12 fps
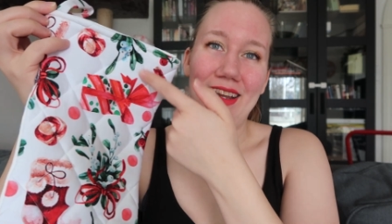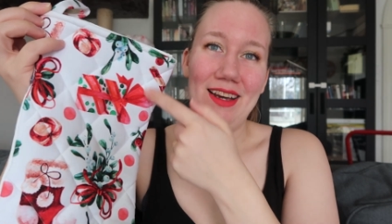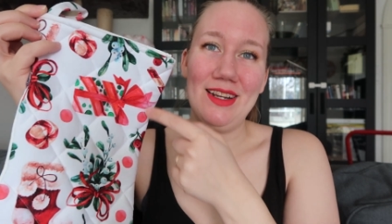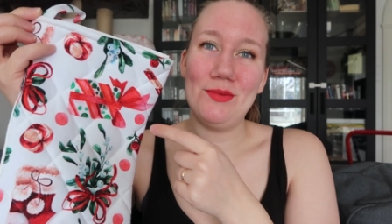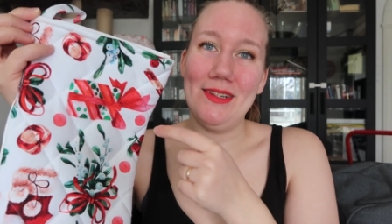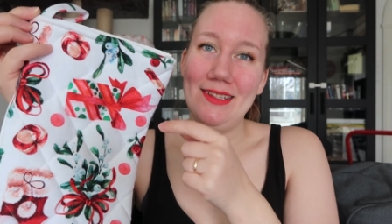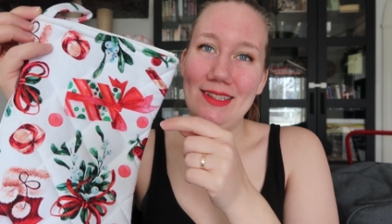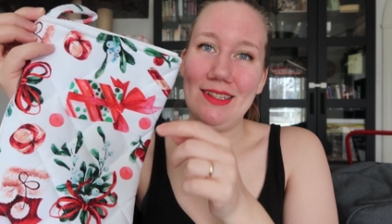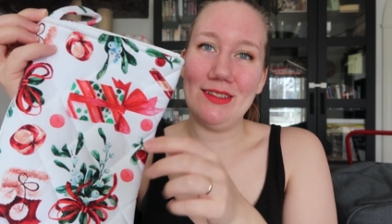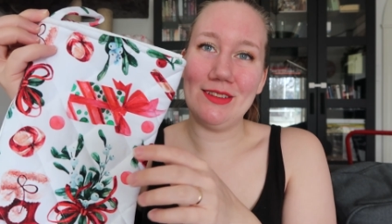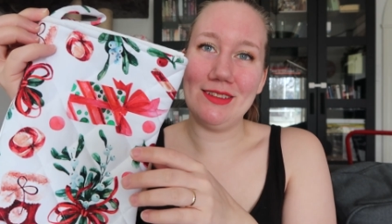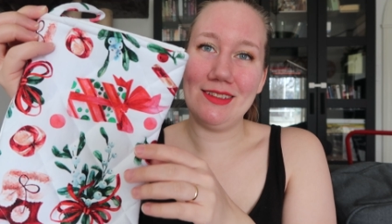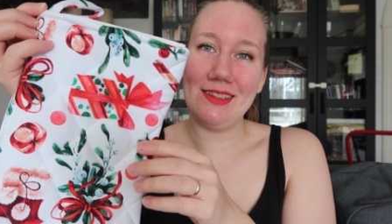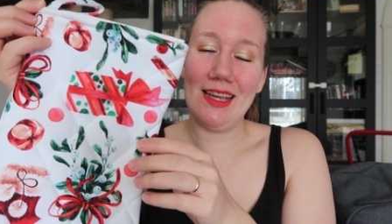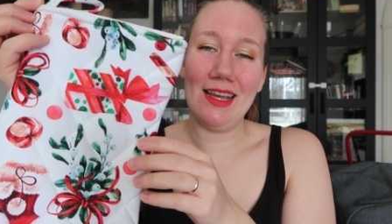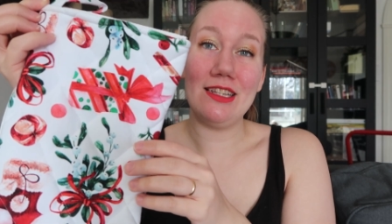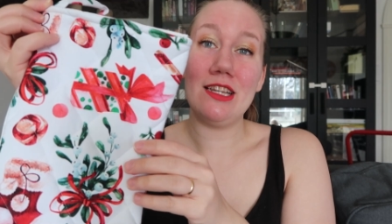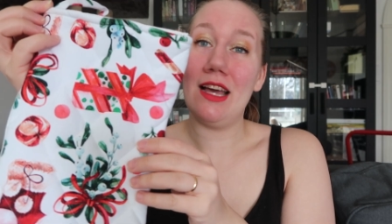line with needles
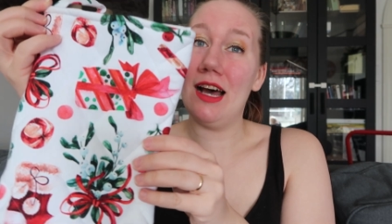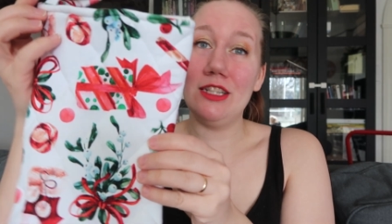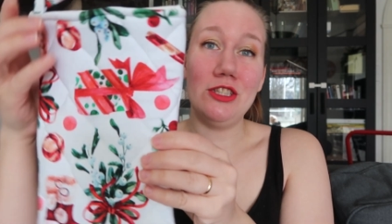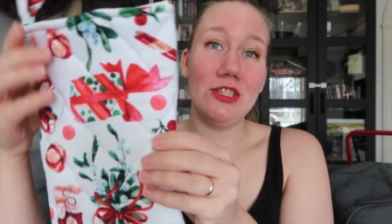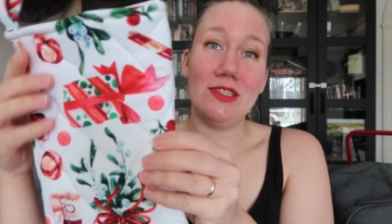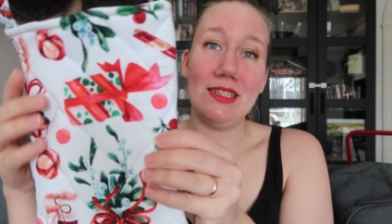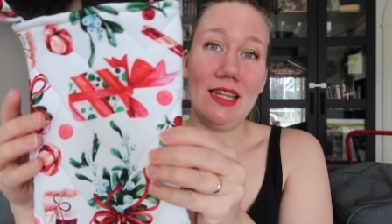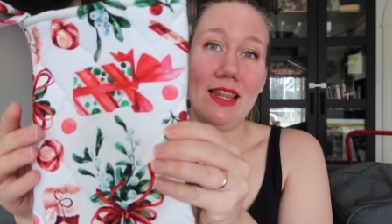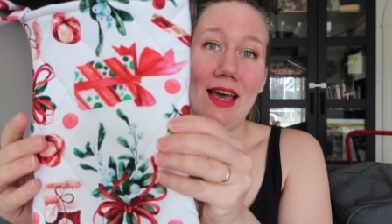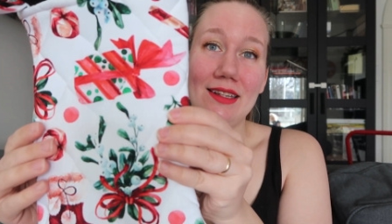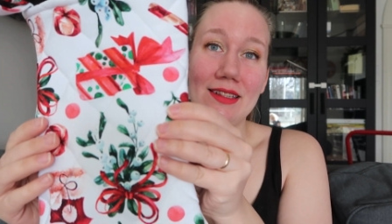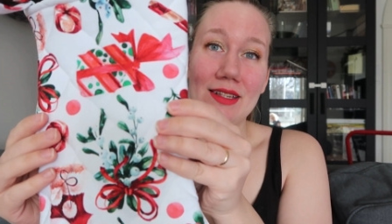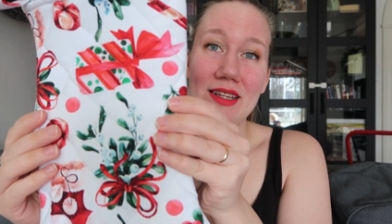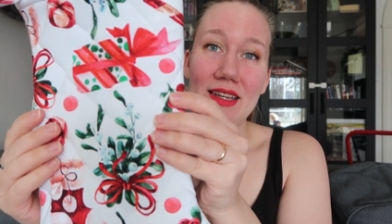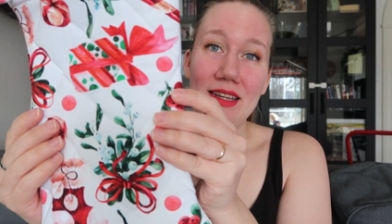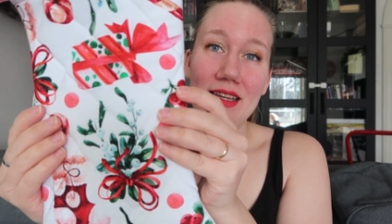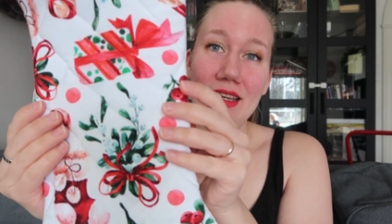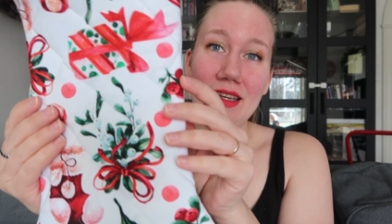and I just did that.
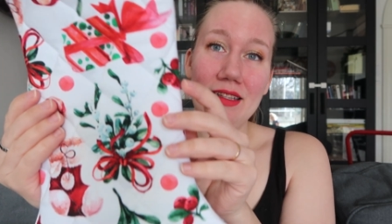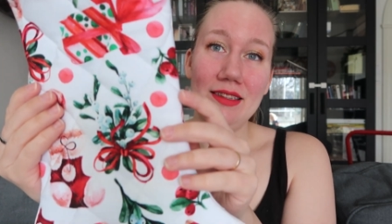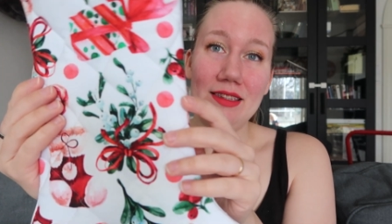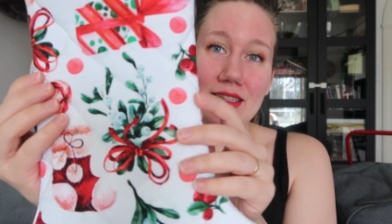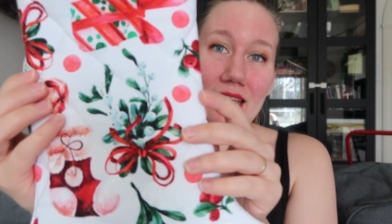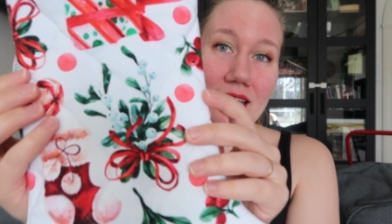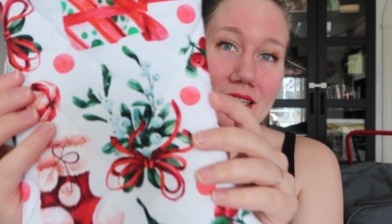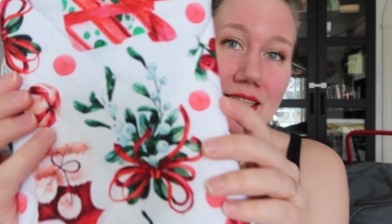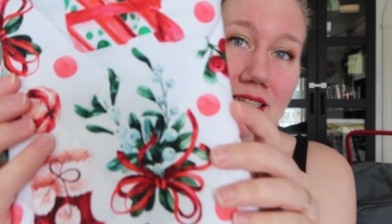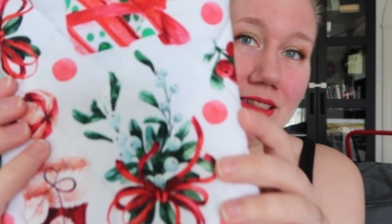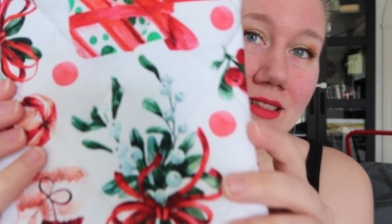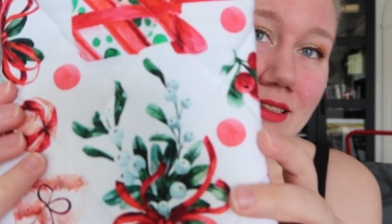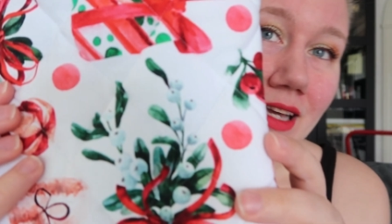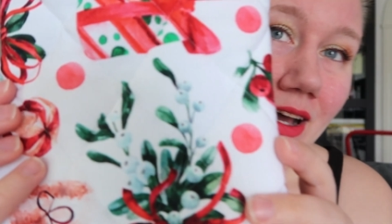That is